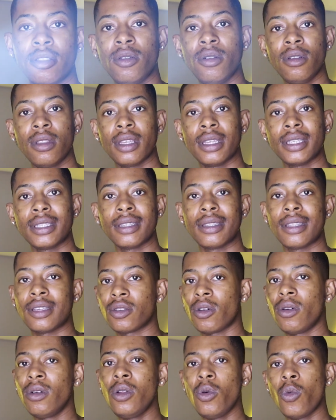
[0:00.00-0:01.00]
truth is,
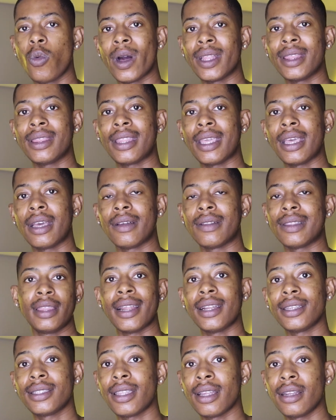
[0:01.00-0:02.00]
there's only one thing
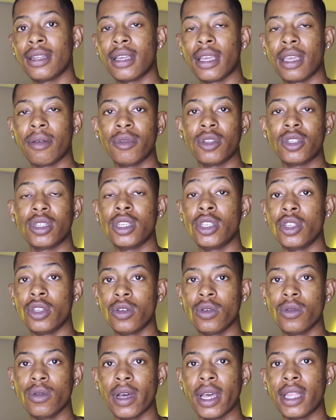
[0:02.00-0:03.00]
that is standing in between
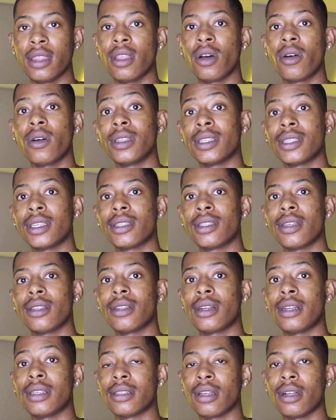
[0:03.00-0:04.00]
you and the
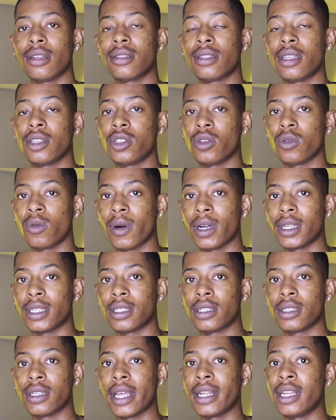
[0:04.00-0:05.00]
consistent results that you
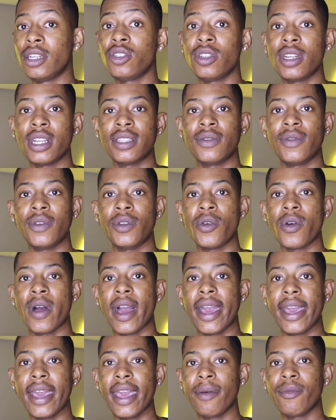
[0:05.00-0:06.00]
want, and in today's video
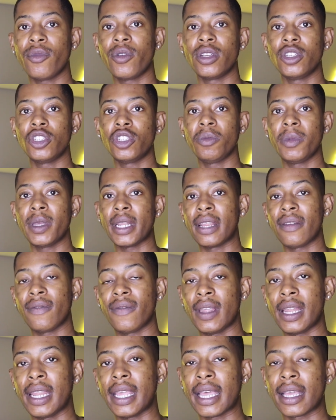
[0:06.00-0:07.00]
I am going to be
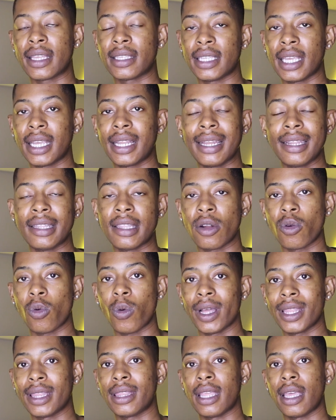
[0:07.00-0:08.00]
revealing exactly that
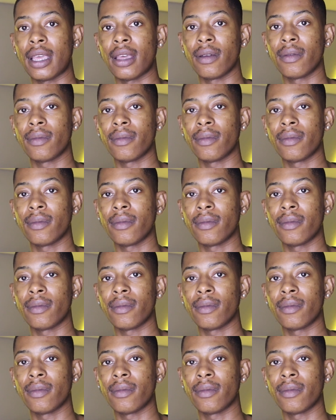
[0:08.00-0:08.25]
one thing.